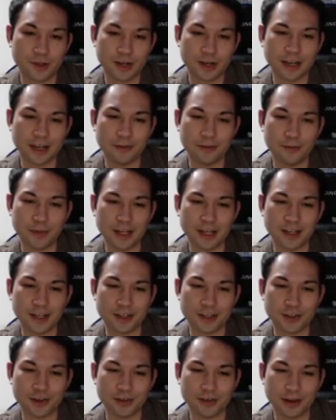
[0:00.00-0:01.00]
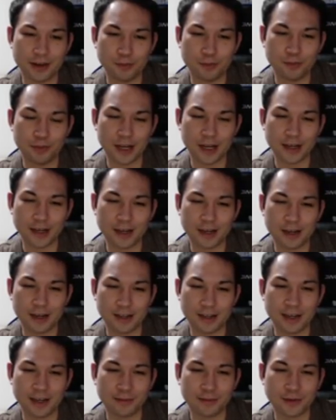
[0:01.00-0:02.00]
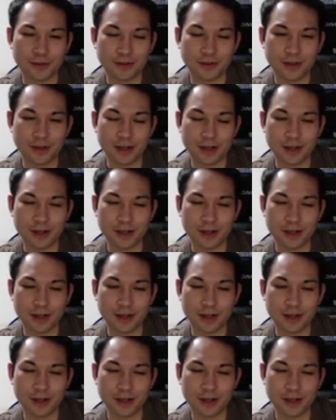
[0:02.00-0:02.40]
kind of making sure that black cannot capture,